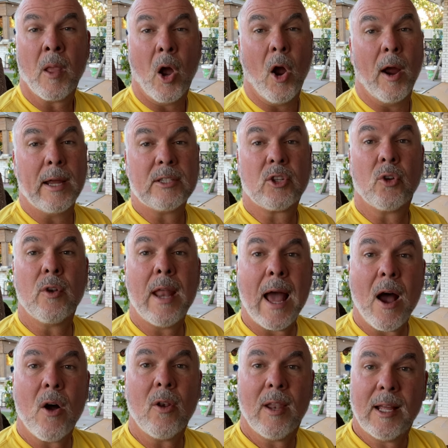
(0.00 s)
All right, so
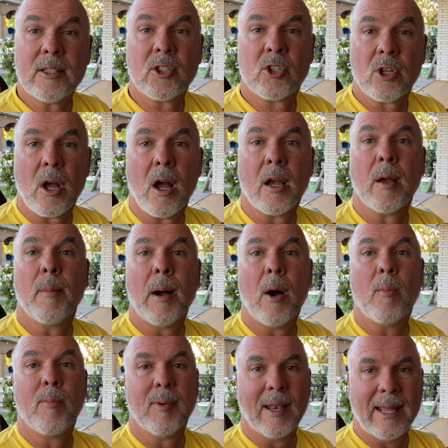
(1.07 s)
now let's talk
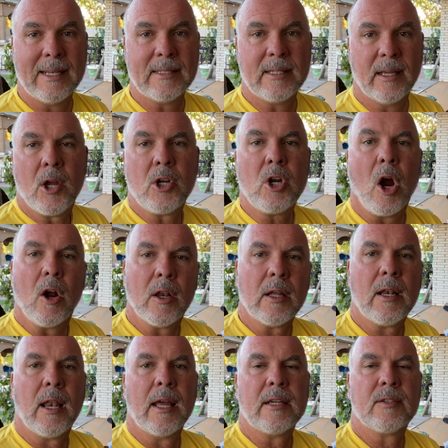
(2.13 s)
about planting. Garlic
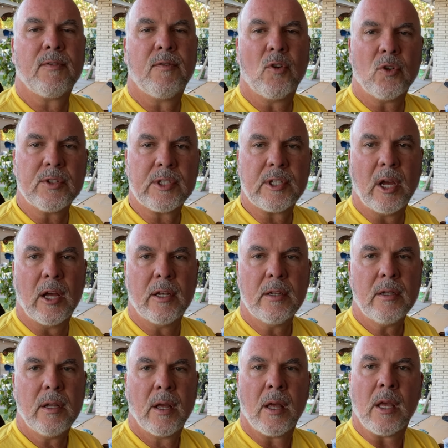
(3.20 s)
likes full sun,
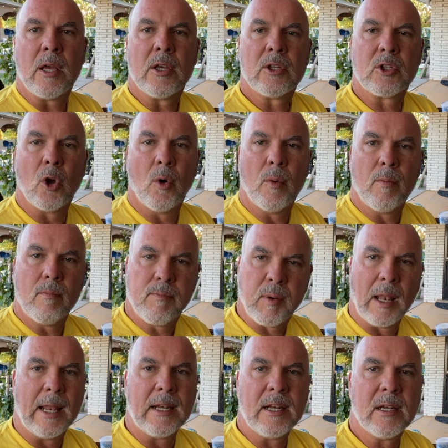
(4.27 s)
so
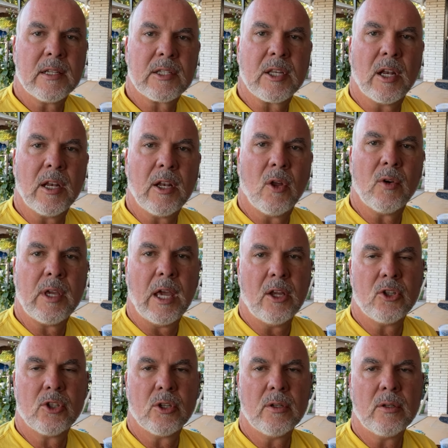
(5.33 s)
plant in a sunny
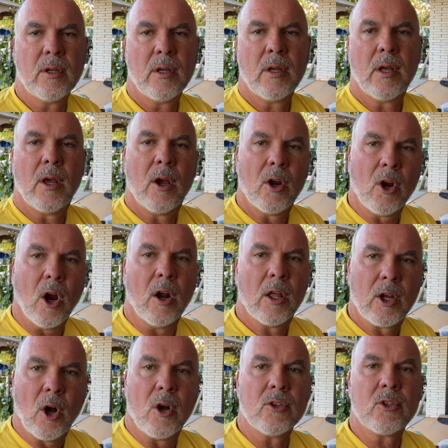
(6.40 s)
location.
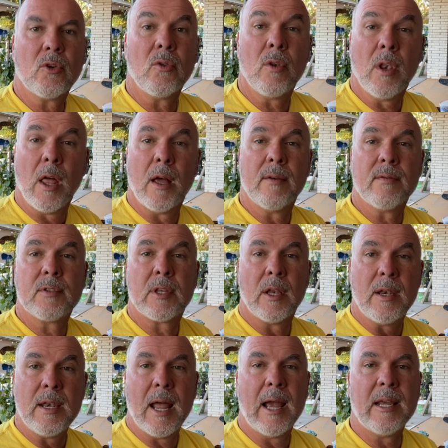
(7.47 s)
Garlic also loves
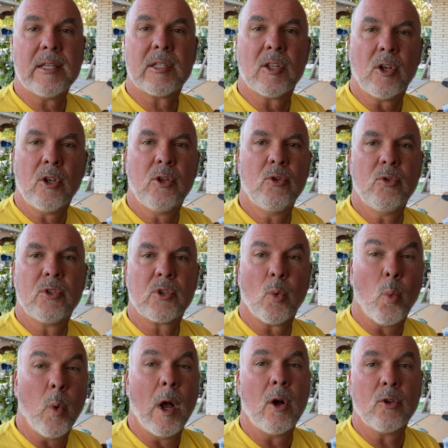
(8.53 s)
nice, loose,
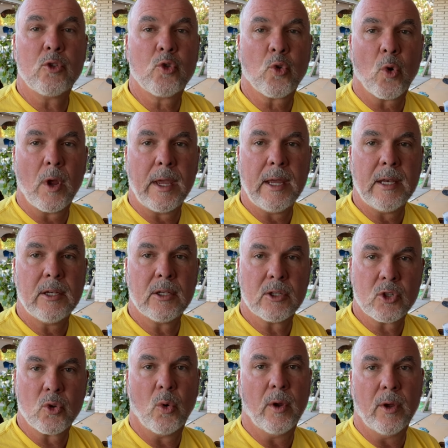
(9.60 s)
well-drained
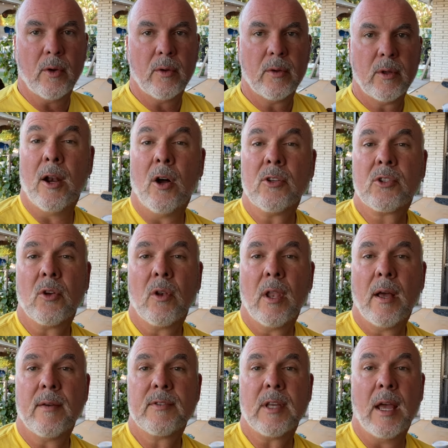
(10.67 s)
soil. It also
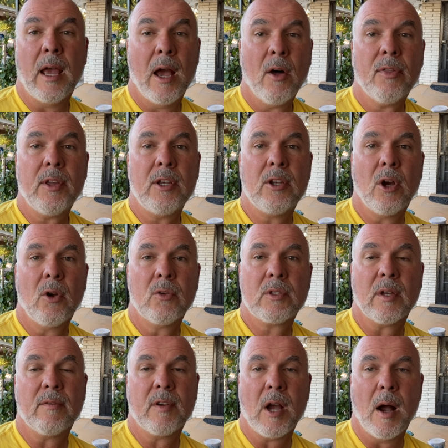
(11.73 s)
loves a healthy dose
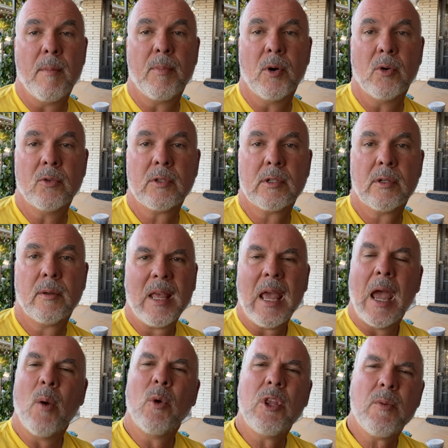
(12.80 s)
of compost.
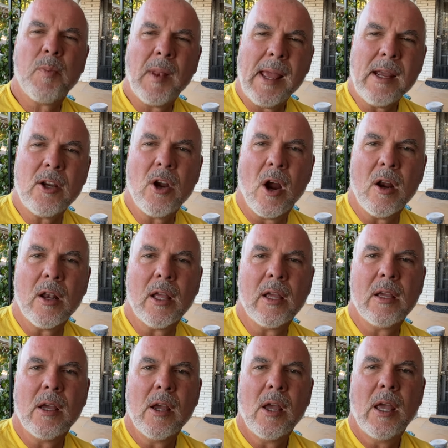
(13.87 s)
And when you plant
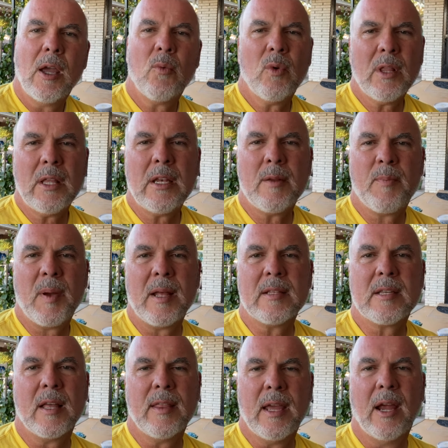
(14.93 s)
garlic, it really
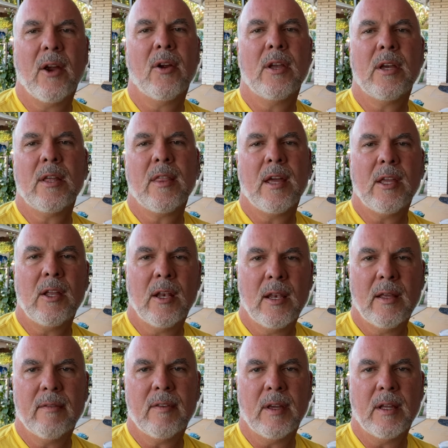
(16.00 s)
depends on the area that you
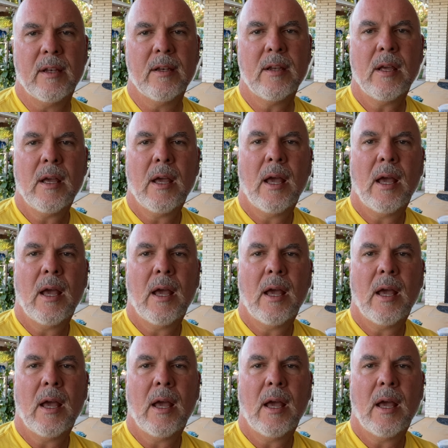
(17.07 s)
live in.